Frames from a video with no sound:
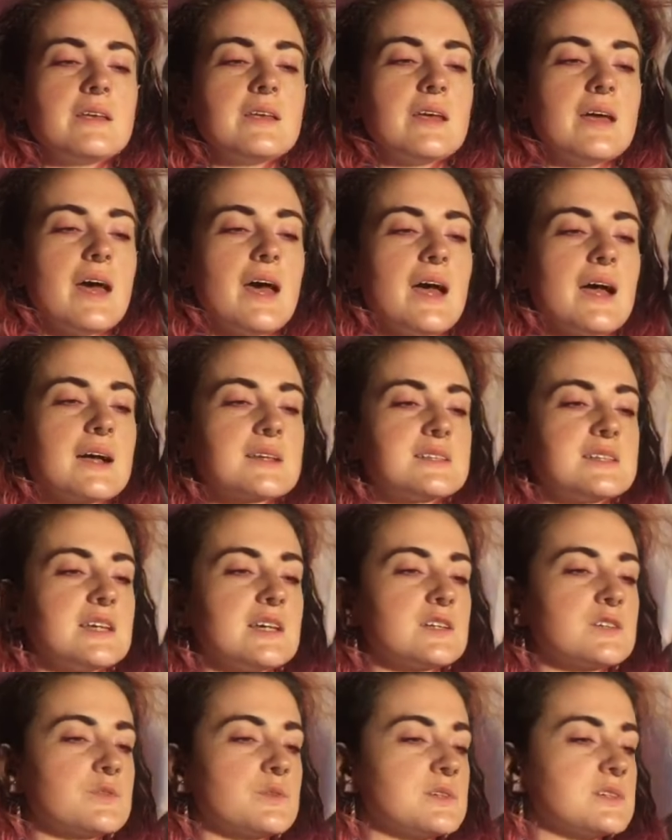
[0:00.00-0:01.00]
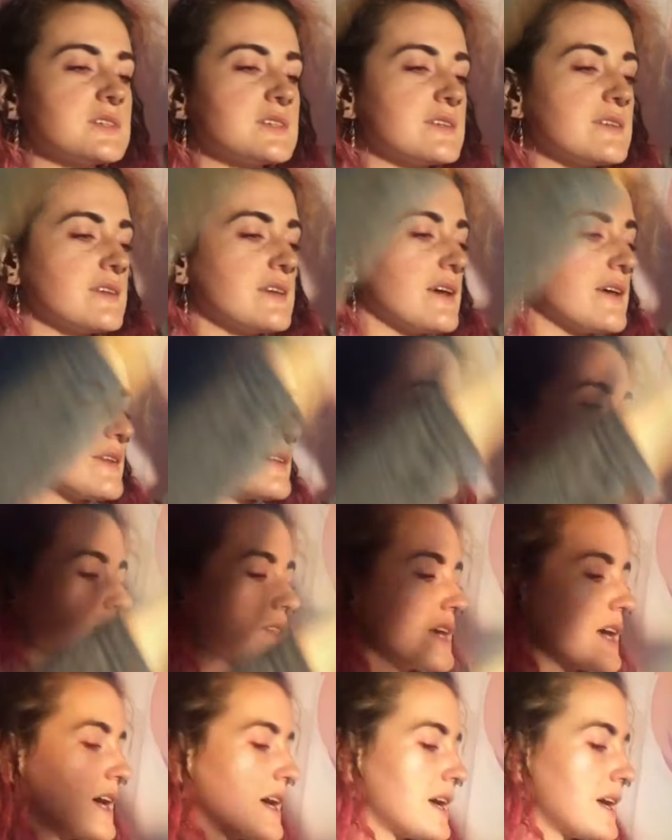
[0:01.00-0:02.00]
Exhale, twist to the other
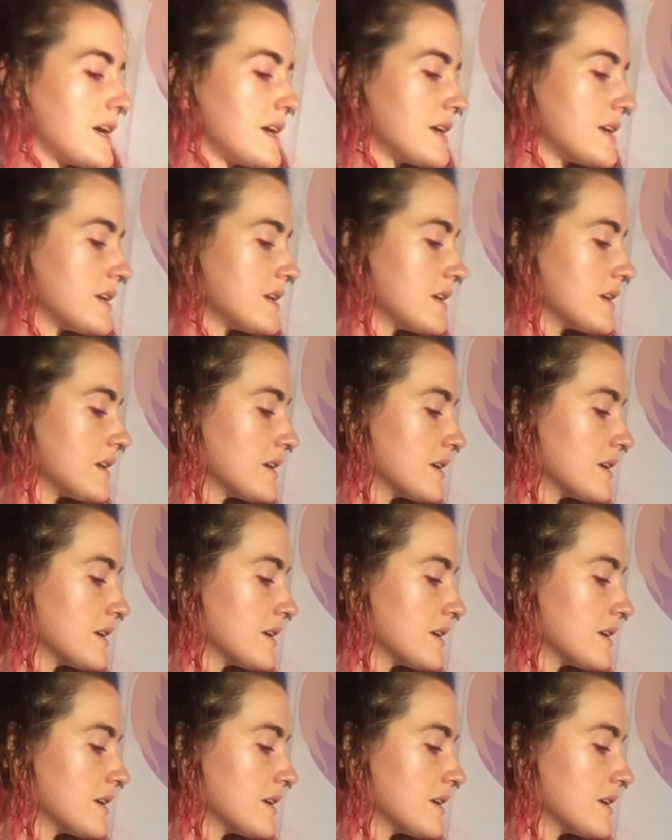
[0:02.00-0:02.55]
side.